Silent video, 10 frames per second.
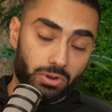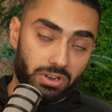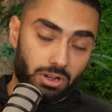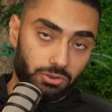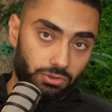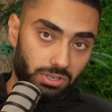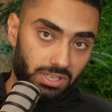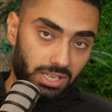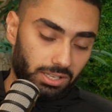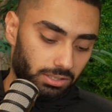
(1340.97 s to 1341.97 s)
than
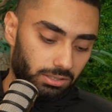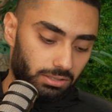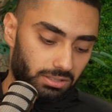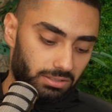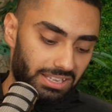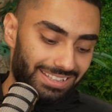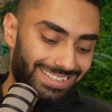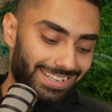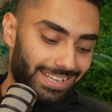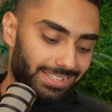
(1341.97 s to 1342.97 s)
100K, they
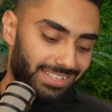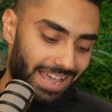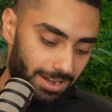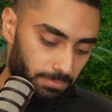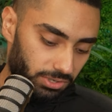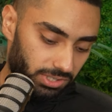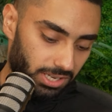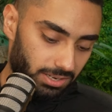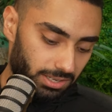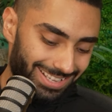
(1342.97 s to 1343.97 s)
take 10%.